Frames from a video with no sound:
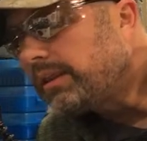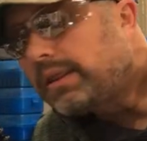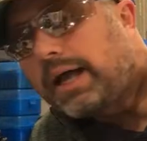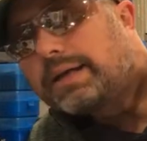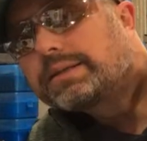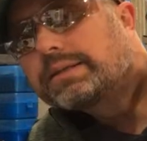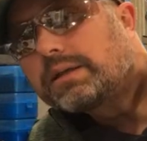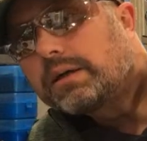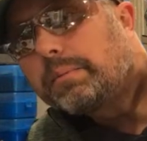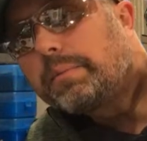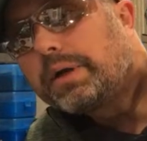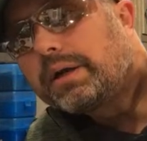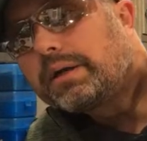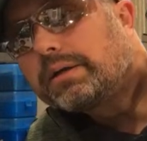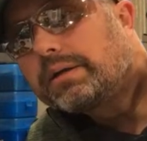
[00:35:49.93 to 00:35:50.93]
less than a
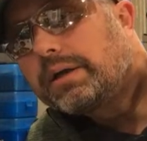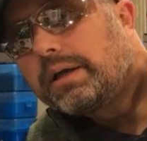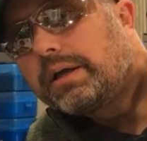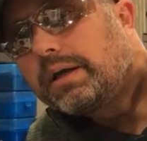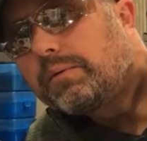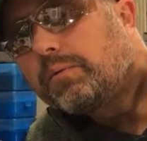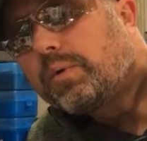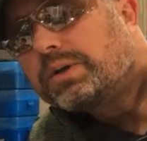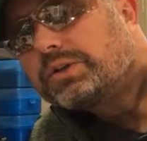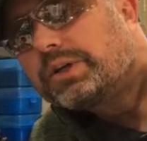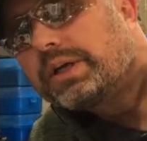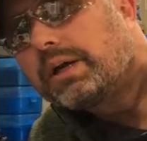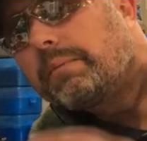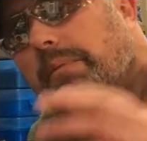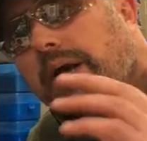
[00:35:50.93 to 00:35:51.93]
minute. And once you
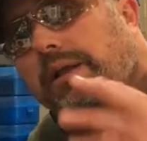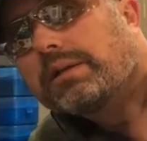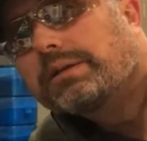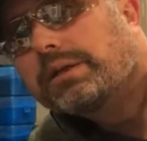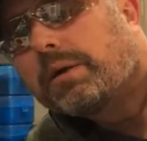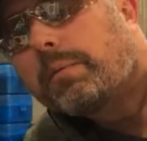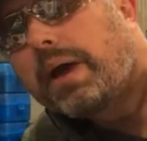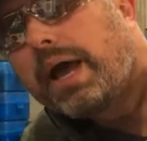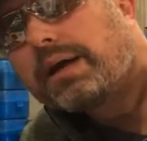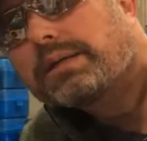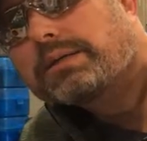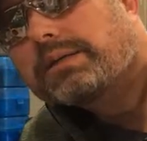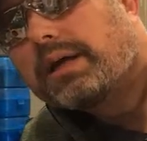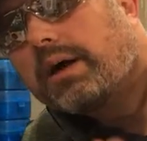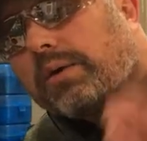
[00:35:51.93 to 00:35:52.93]
get a method to your
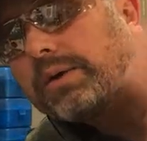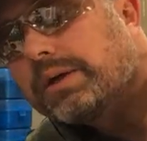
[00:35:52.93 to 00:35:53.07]
madness down,